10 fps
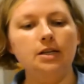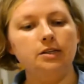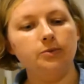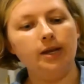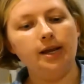
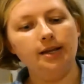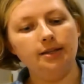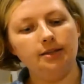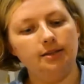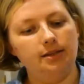So I cut
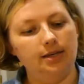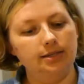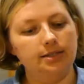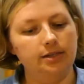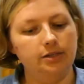
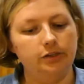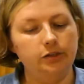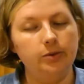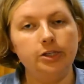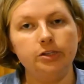this into
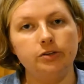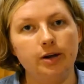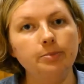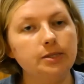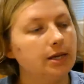2-inch
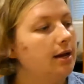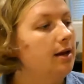strips.